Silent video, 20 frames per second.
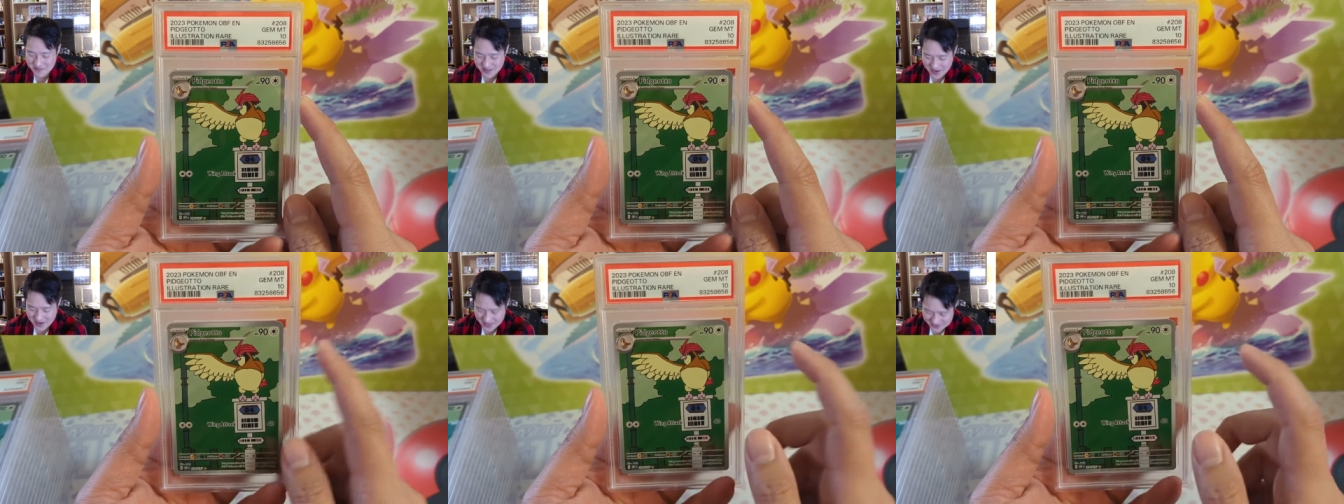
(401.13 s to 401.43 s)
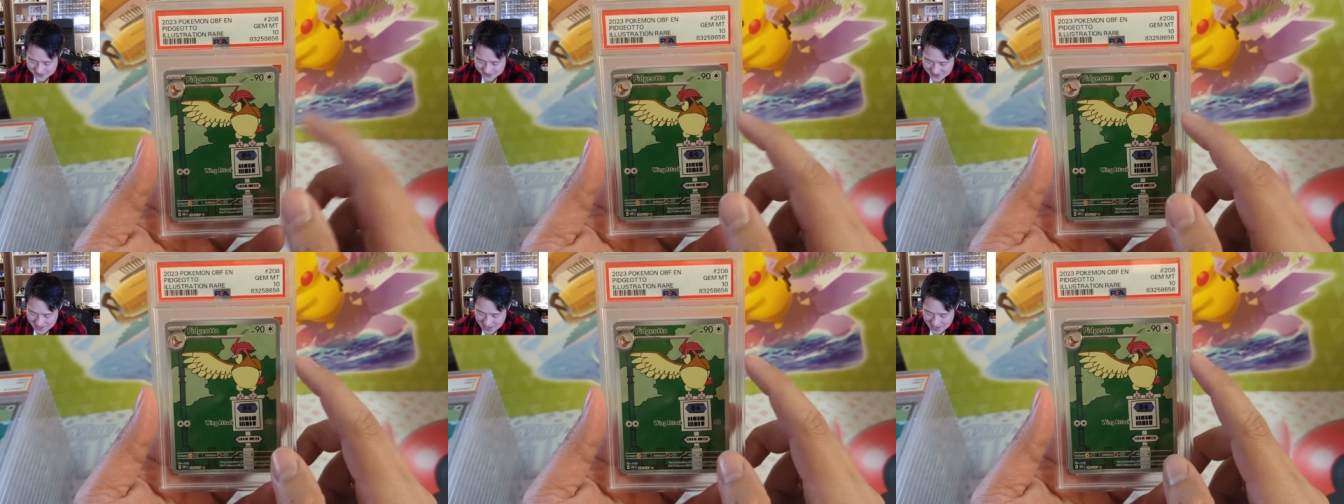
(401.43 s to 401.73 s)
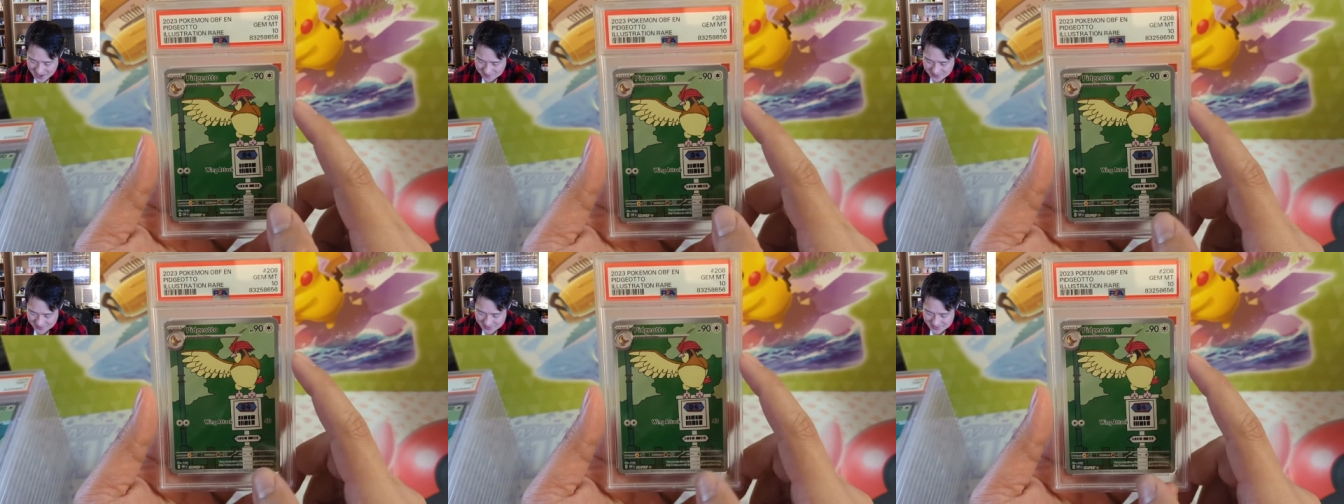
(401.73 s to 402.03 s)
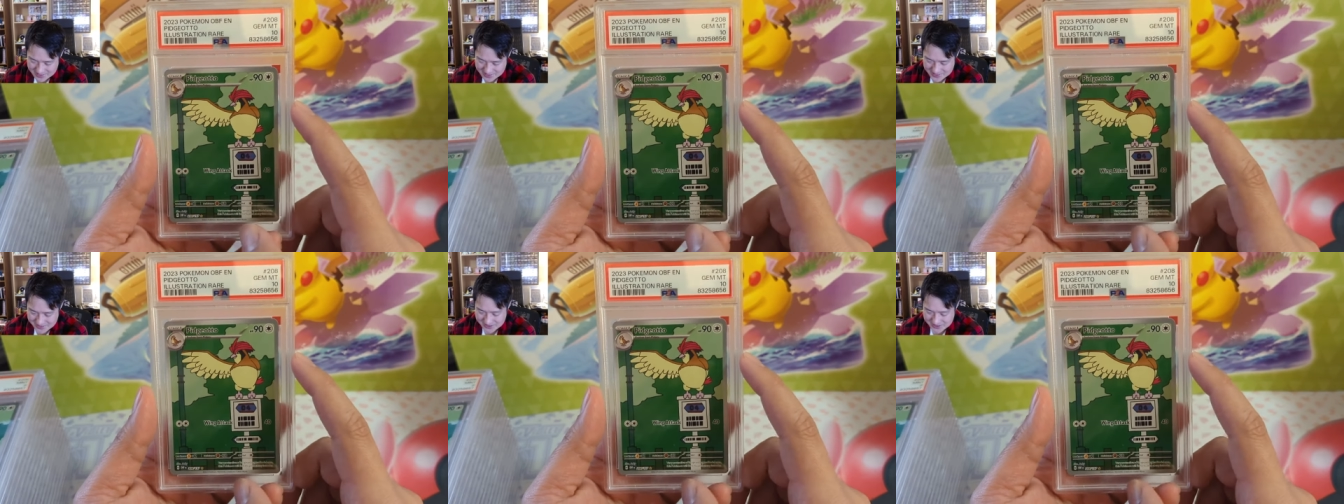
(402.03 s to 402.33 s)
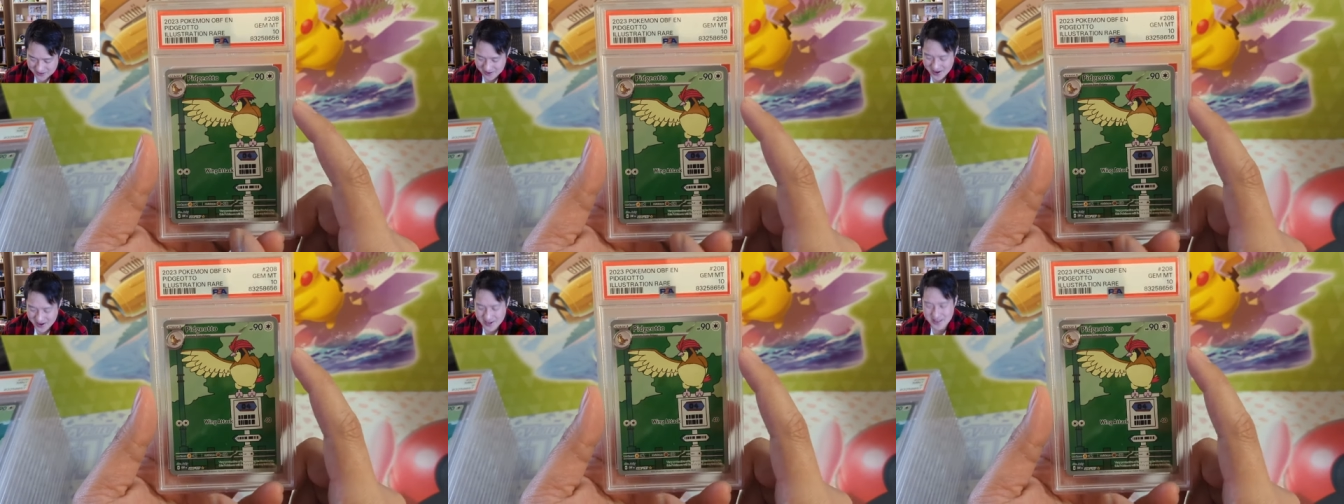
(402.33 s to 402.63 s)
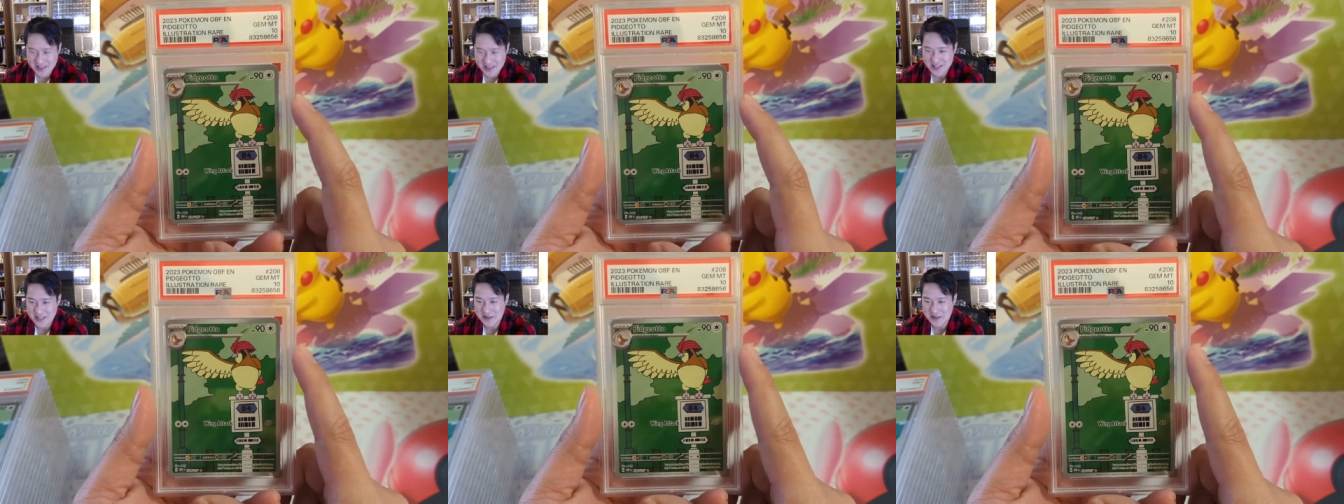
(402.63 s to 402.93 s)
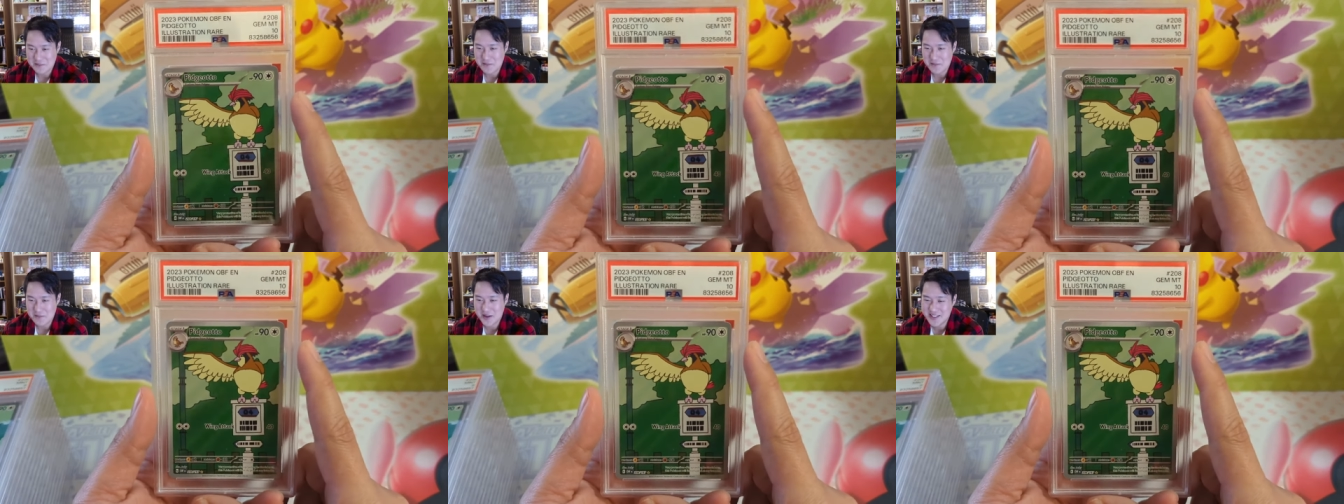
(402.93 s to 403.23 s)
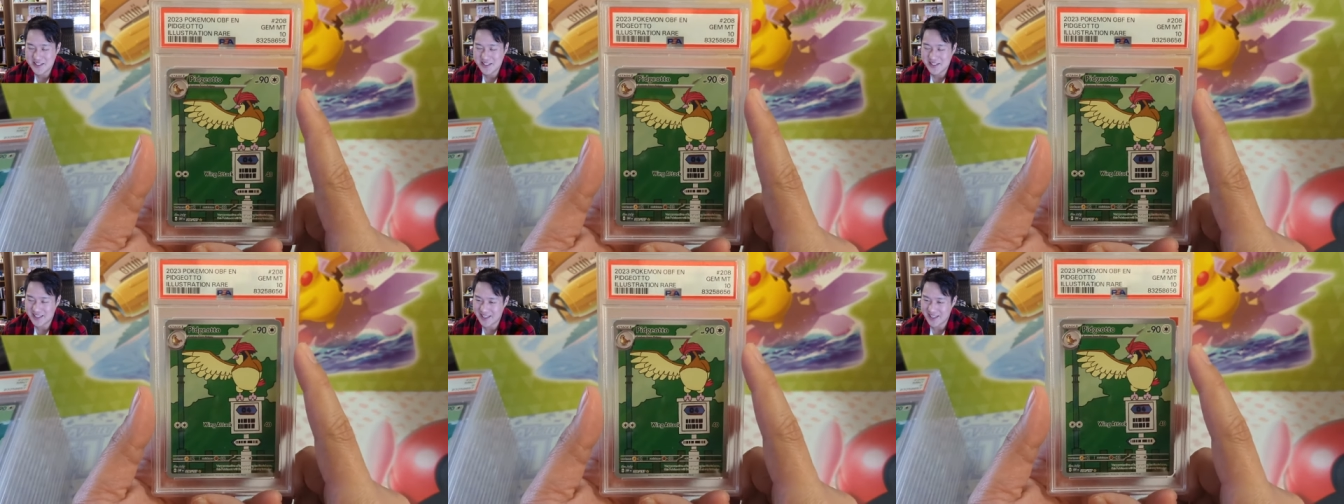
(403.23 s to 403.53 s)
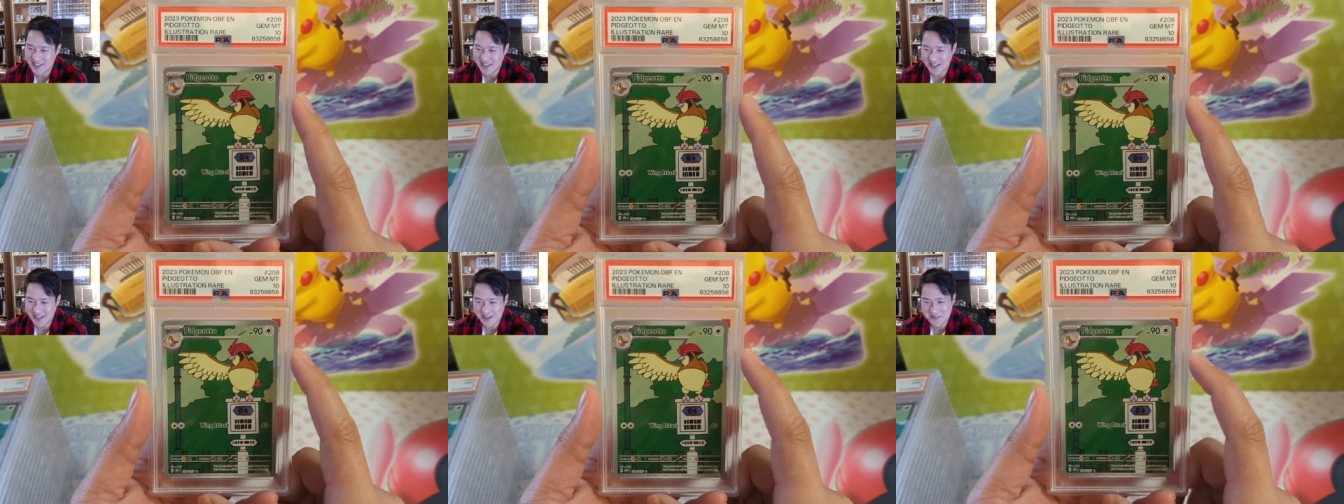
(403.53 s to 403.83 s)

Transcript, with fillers: I was really happy to grade the Pidgey line.